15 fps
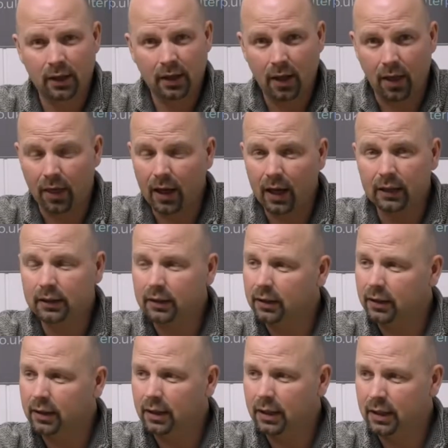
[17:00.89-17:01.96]
That
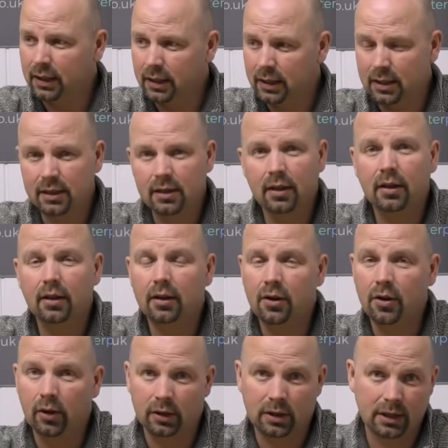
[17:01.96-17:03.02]
is
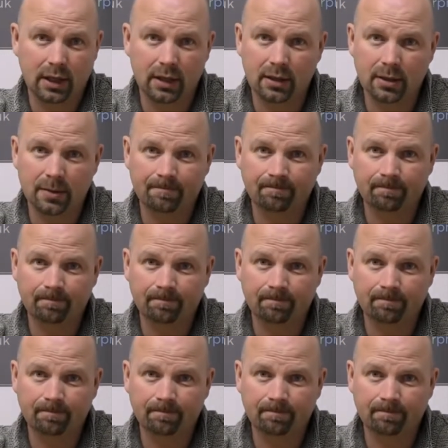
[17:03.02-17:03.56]
nonsense.